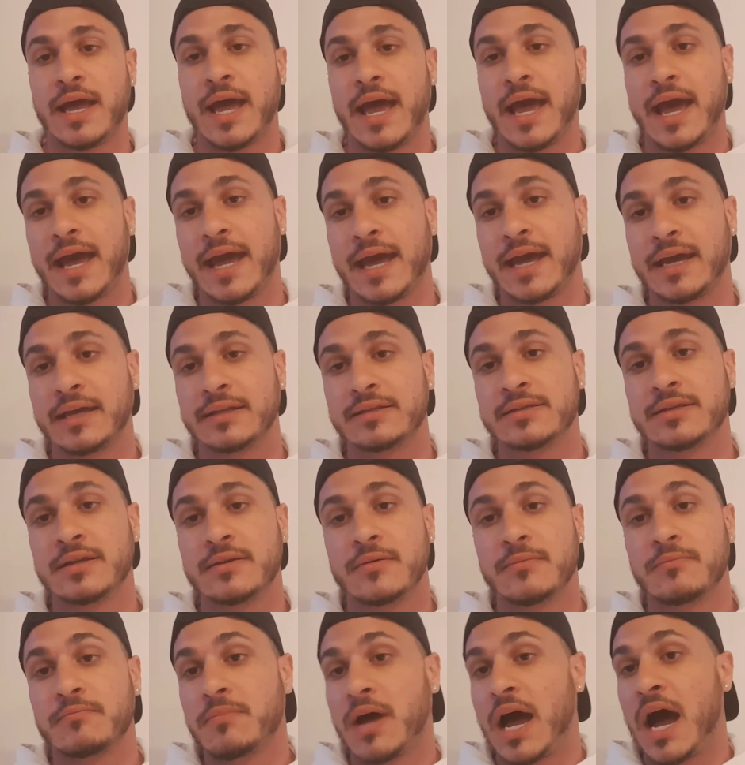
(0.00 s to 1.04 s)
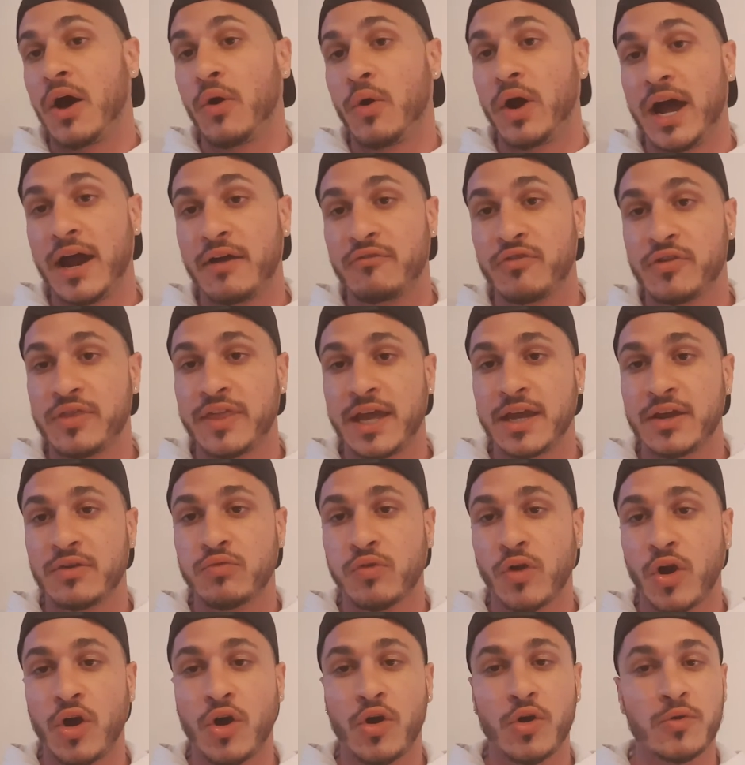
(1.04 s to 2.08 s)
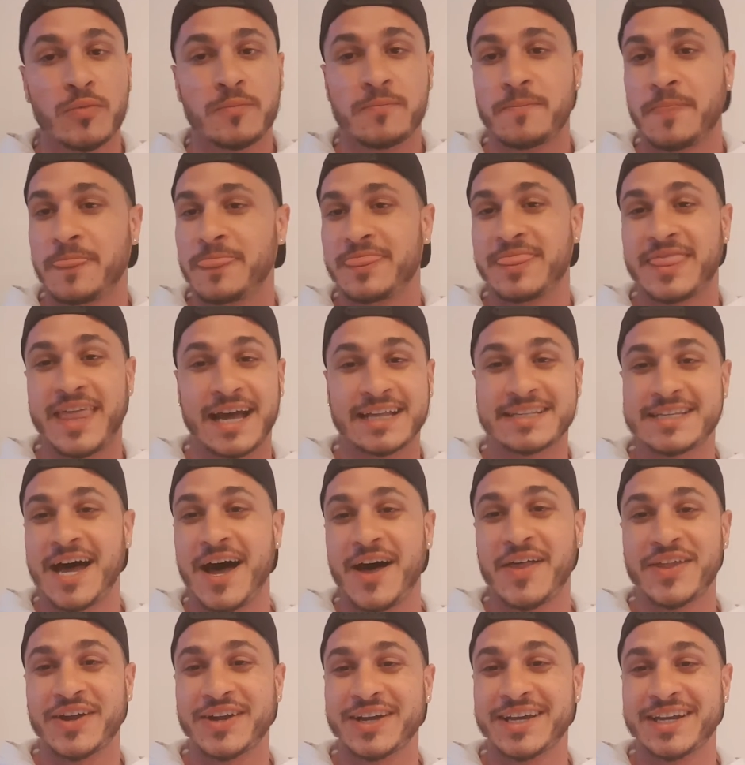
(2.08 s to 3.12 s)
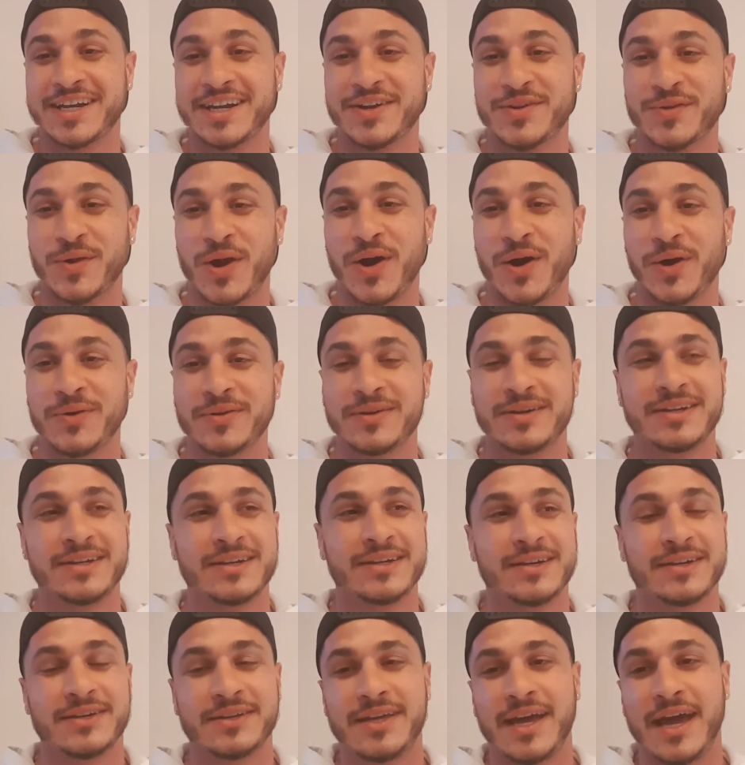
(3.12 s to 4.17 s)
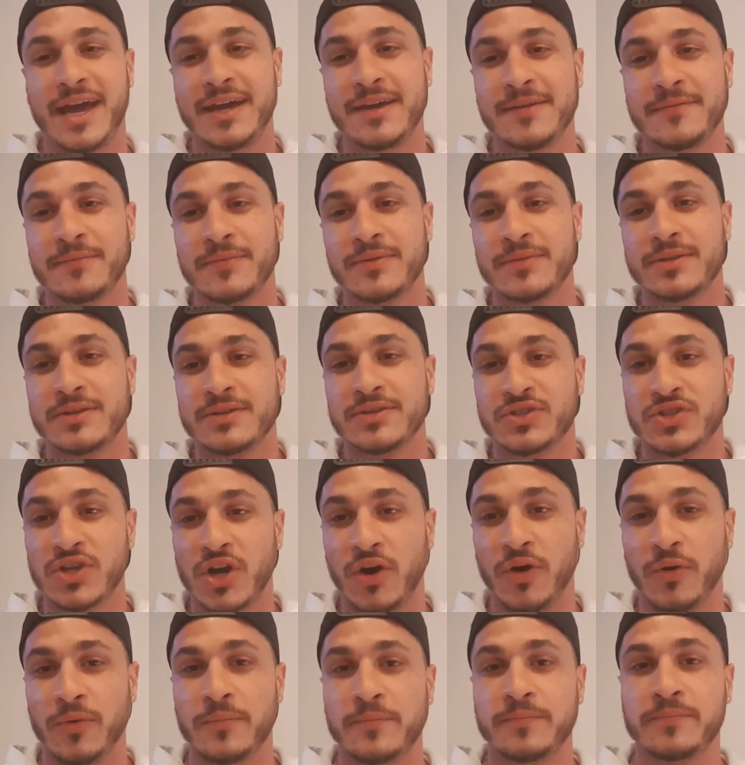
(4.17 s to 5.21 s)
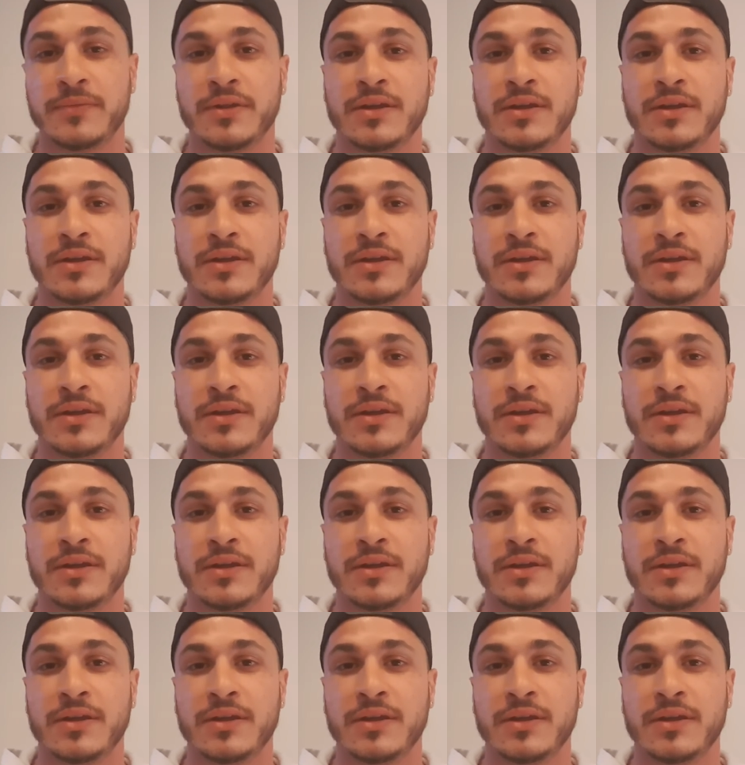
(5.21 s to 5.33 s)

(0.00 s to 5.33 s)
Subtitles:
and however they grow, that's how they're gonna grow, okay? So,